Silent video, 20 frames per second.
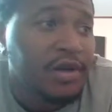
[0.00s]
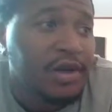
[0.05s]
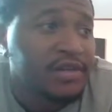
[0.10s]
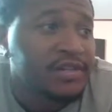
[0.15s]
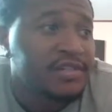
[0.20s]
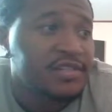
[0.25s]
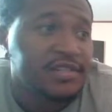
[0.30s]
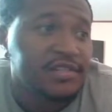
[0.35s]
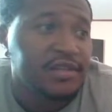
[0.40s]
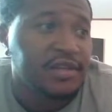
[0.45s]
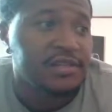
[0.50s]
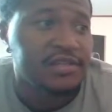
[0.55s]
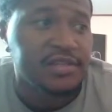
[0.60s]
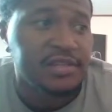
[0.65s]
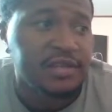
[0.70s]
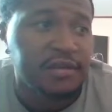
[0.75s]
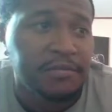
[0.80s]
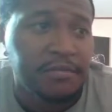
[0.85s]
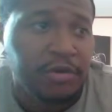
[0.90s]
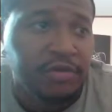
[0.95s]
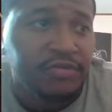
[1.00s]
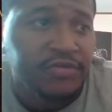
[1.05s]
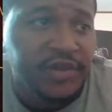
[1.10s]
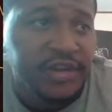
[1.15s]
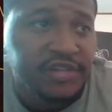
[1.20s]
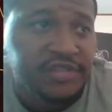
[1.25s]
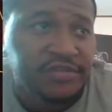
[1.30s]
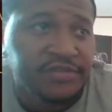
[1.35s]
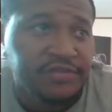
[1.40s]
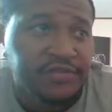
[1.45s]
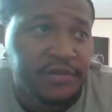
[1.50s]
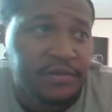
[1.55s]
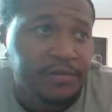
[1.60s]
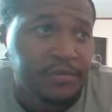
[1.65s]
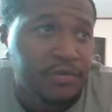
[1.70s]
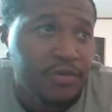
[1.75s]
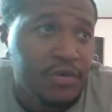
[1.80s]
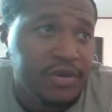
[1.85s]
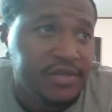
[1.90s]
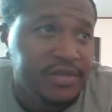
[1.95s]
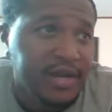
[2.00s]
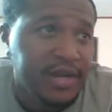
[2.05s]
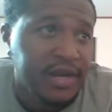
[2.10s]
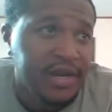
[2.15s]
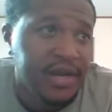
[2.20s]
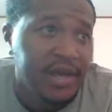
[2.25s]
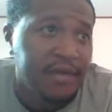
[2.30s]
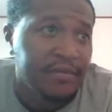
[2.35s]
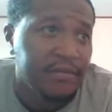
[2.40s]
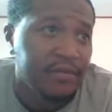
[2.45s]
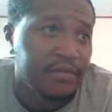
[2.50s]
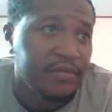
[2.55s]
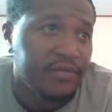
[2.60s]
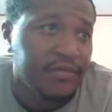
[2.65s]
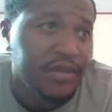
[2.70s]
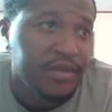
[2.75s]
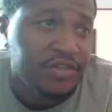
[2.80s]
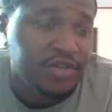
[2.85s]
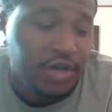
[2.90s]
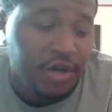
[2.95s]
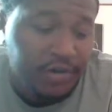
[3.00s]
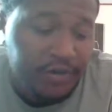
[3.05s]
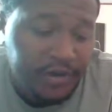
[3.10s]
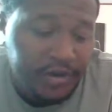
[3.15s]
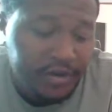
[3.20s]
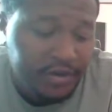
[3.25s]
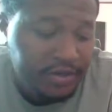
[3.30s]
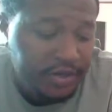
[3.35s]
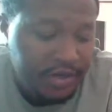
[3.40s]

I see the motivation for them boys, and they got revenge already.